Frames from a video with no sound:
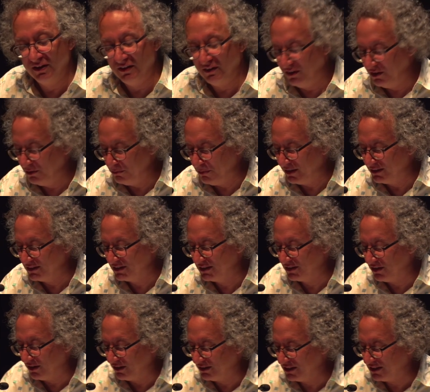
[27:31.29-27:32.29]
Lopez
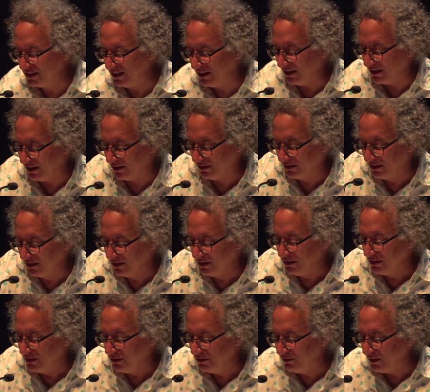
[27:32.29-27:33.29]
Garcia,
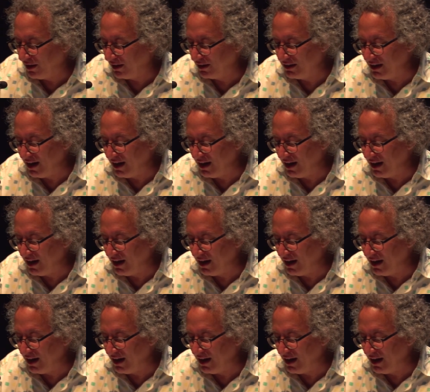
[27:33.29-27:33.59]
who, like